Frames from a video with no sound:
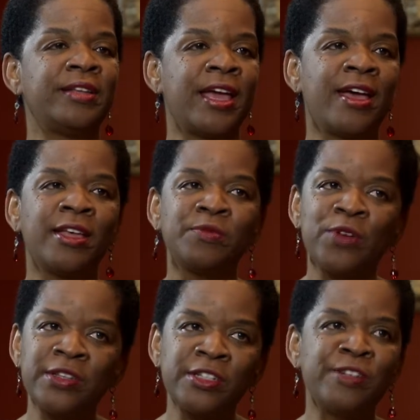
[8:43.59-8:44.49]
Now as
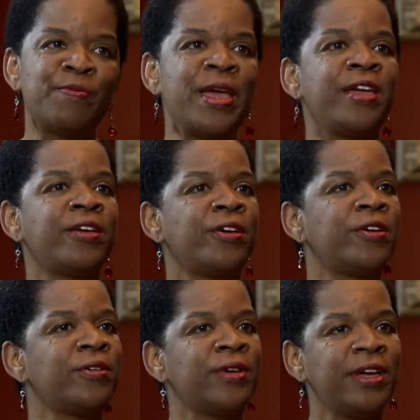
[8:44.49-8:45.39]
president of
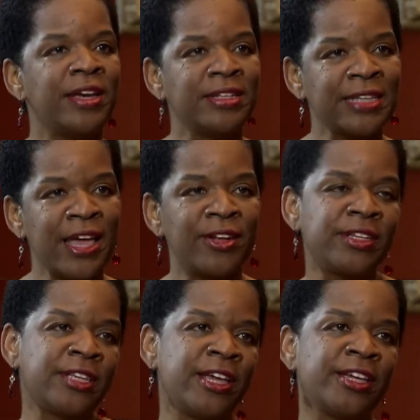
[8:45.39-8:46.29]
Maco, as county
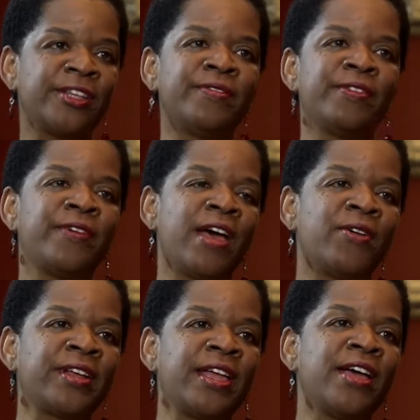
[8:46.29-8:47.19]
executive of
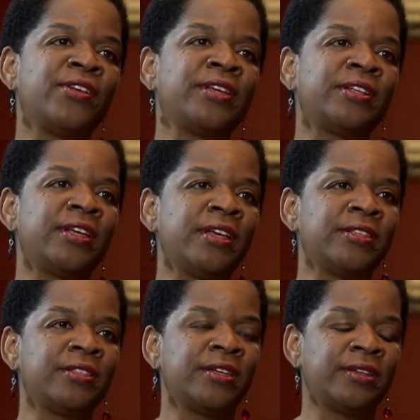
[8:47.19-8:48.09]
Howard County, and
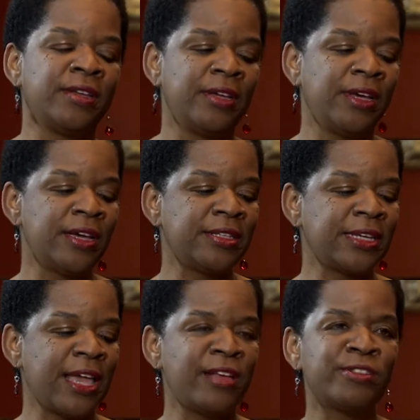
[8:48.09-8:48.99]
as a
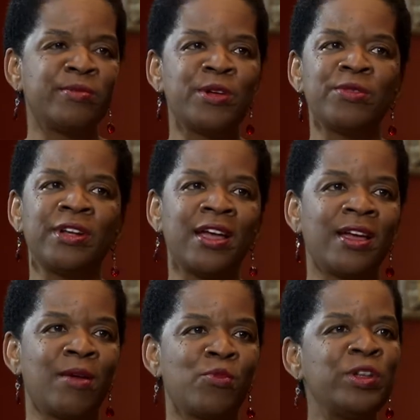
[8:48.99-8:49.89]
council member, and
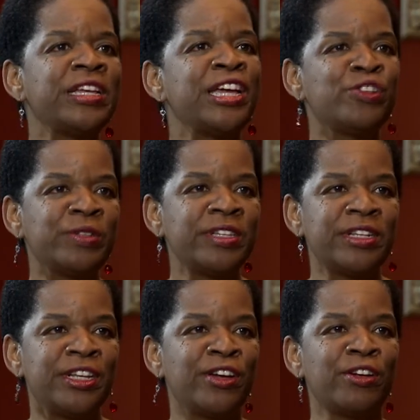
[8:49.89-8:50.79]
I'm really interested
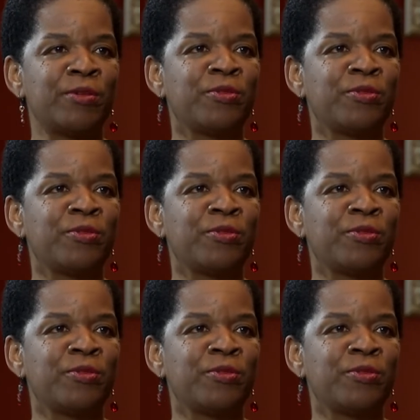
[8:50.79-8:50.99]
in hearing your